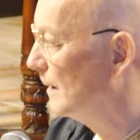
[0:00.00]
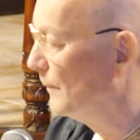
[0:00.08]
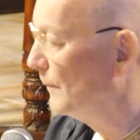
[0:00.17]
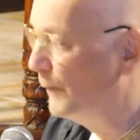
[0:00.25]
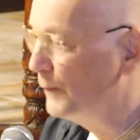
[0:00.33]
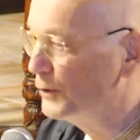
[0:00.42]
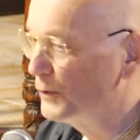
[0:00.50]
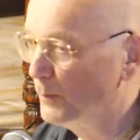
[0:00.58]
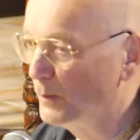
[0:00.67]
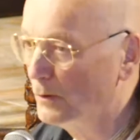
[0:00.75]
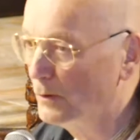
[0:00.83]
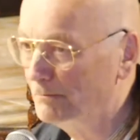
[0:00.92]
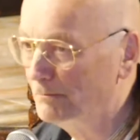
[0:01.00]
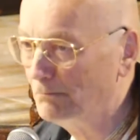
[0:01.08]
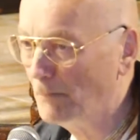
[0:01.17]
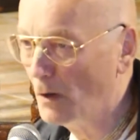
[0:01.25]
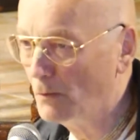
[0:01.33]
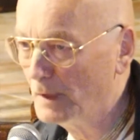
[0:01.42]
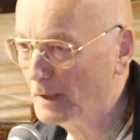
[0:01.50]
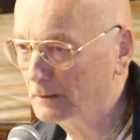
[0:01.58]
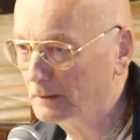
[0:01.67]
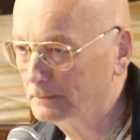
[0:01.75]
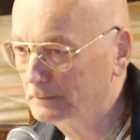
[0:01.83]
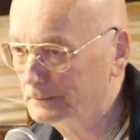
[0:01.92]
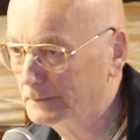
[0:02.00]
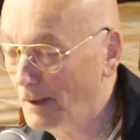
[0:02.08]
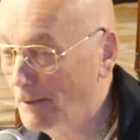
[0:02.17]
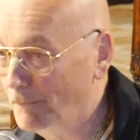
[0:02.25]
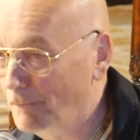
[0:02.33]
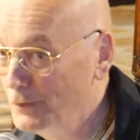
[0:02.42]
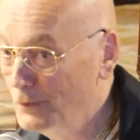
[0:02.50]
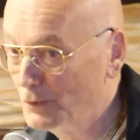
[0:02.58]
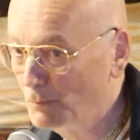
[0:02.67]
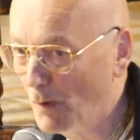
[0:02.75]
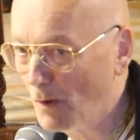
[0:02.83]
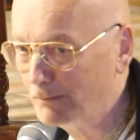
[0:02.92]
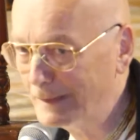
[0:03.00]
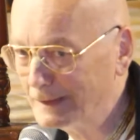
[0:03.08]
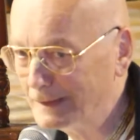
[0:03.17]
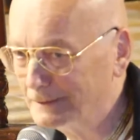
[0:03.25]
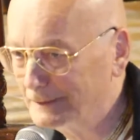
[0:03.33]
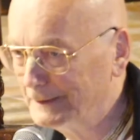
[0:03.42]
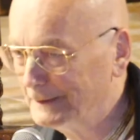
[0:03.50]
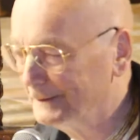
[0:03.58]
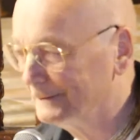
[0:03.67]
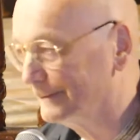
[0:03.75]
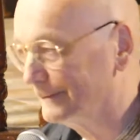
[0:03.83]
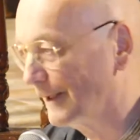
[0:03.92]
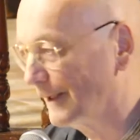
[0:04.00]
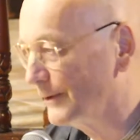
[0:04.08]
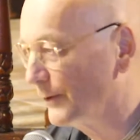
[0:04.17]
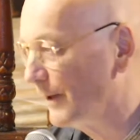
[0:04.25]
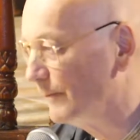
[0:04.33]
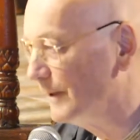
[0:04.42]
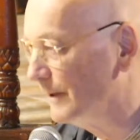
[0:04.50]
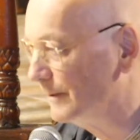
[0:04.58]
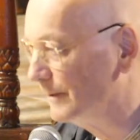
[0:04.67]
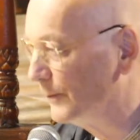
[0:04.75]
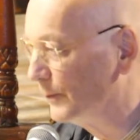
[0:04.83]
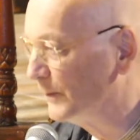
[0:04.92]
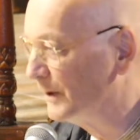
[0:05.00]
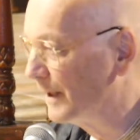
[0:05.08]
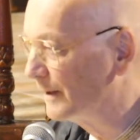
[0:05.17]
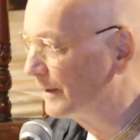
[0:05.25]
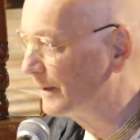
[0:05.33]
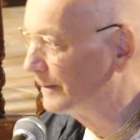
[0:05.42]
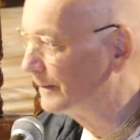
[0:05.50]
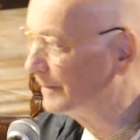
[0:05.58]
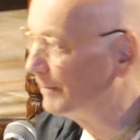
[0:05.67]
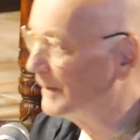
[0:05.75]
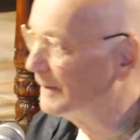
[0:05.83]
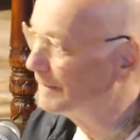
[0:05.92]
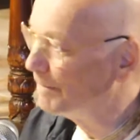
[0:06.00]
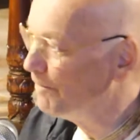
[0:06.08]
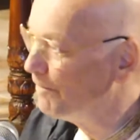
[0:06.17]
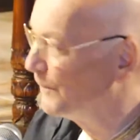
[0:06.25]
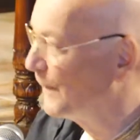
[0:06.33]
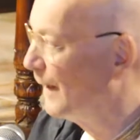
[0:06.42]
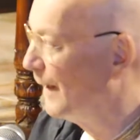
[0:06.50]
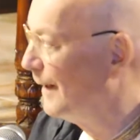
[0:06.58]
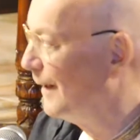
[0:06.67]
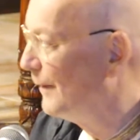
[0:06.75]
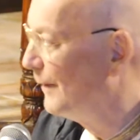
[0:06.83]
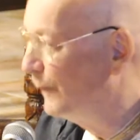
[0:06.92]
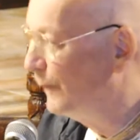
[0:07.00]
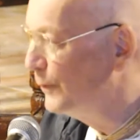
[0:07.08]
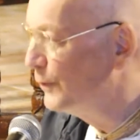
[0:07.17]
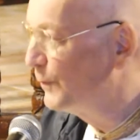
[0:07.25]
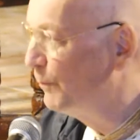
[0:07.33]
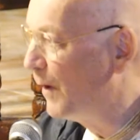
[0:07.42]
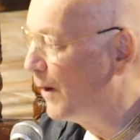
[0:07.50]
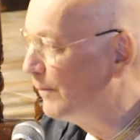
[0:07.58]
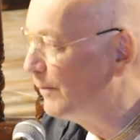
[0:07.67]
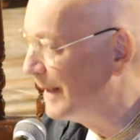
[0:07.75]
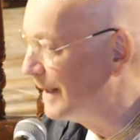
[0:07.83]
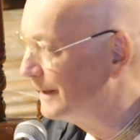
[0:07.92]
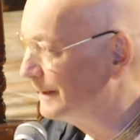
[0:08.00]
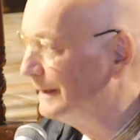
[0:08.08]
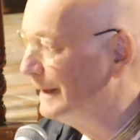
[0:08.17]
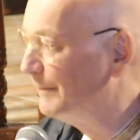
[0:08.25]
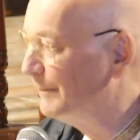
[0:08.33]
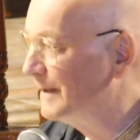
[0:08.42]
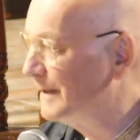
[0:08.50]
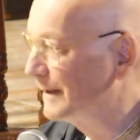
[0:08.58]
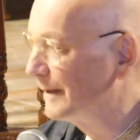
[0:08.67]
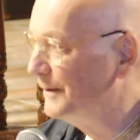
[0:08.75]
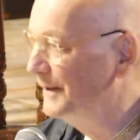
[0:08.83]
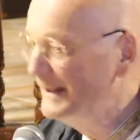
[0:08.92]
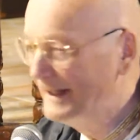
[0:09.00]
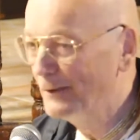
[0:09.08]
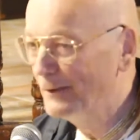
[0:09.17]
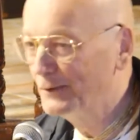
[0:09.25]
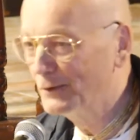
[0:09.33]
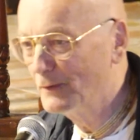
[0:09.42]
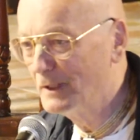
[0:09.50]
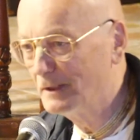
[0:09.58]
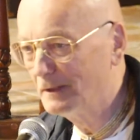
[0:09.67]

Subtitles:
Wunschbaume. Wunschbaume. I try with German accent, but Wunschbaume means a desire tree.